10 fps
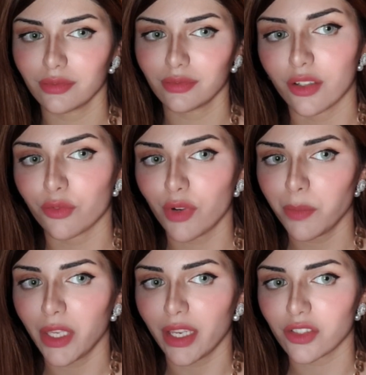rub the
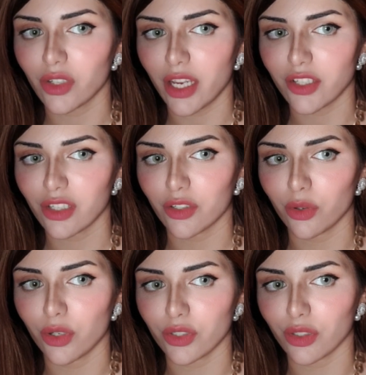extra eyeshadow
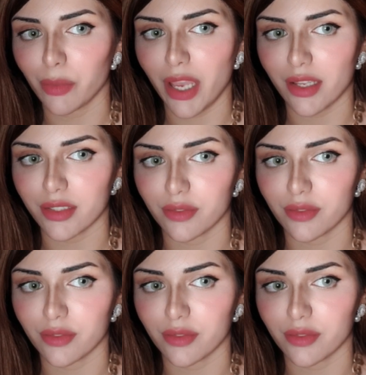onto the pad.